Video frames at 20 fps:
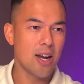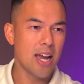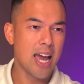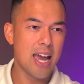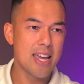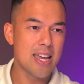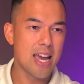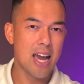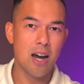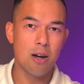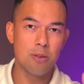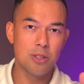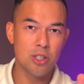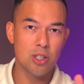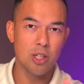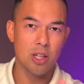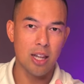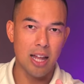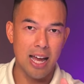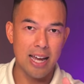hey, how would
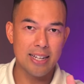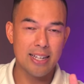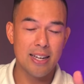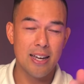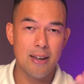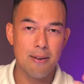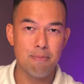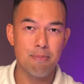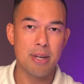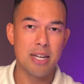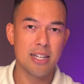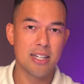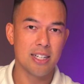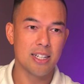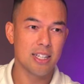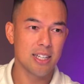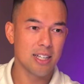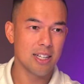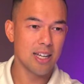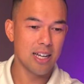you like
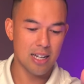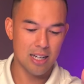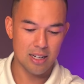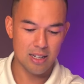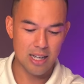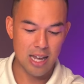me to, uh,